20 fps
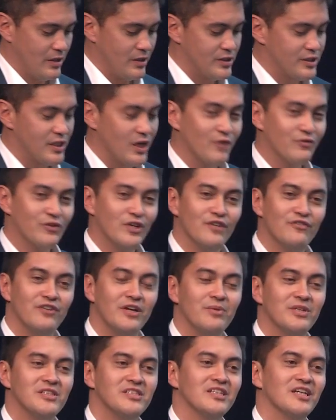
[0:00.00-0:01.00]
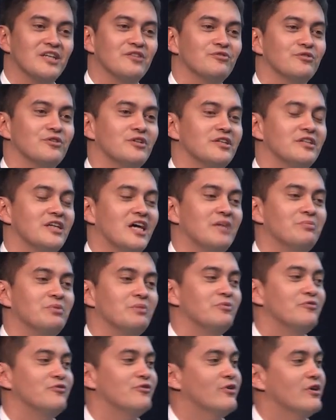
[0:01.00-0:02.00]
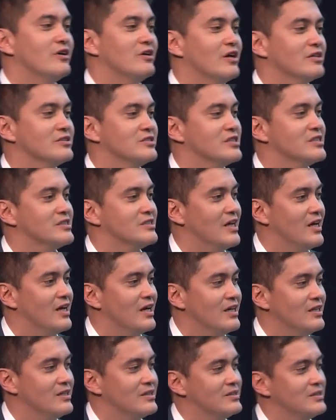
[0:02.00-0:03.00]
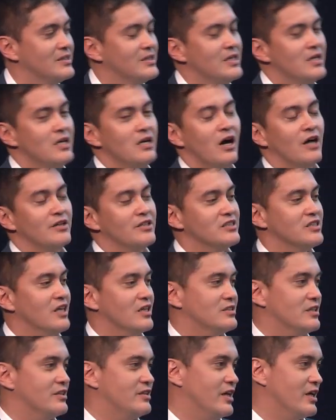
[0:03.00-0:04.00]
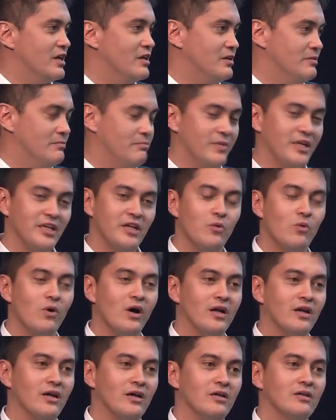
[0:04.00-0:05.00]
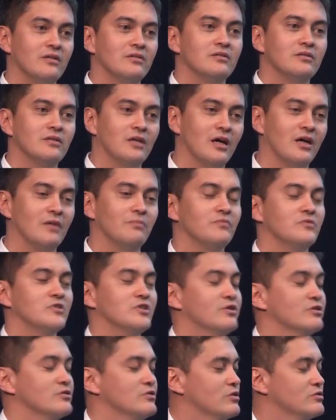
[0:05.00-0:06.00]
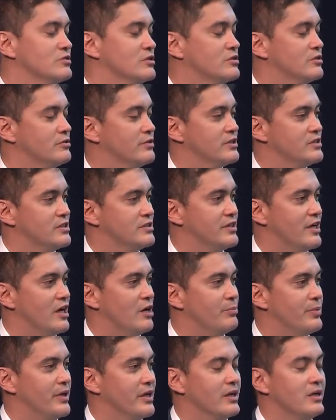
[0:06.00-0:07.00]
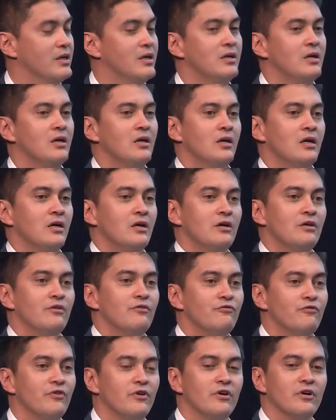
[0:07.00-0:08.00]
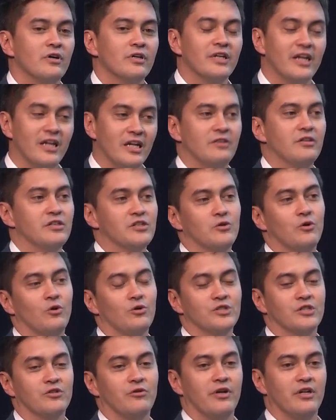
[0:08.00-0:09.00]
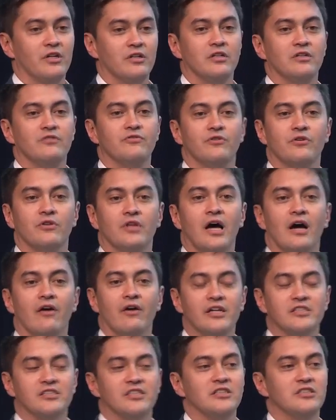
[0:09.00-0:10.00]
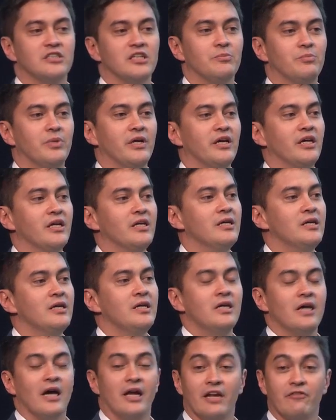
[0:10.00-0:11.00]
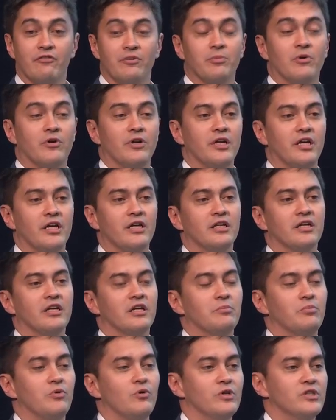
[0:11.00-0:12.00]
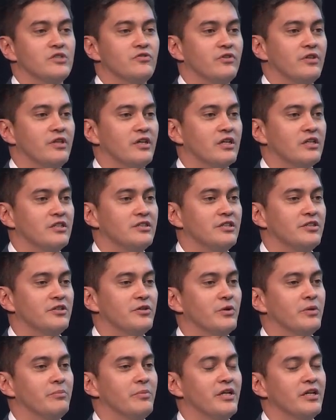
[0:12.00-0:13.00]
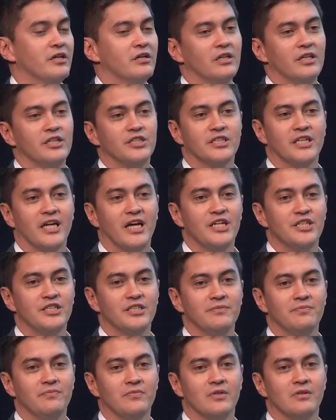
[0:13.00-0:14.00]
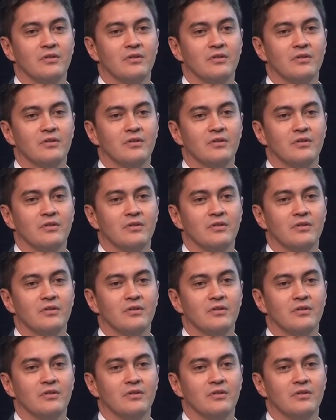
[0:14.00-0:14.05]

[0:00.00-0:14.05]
So I've got a fair bit to get through today, but before I'd like to start, I'd just like to thank MediHuanna, Dr. Teresa Taupik, for getting this course accredited for the RACGP and everybody here to get points for their continuing medical education.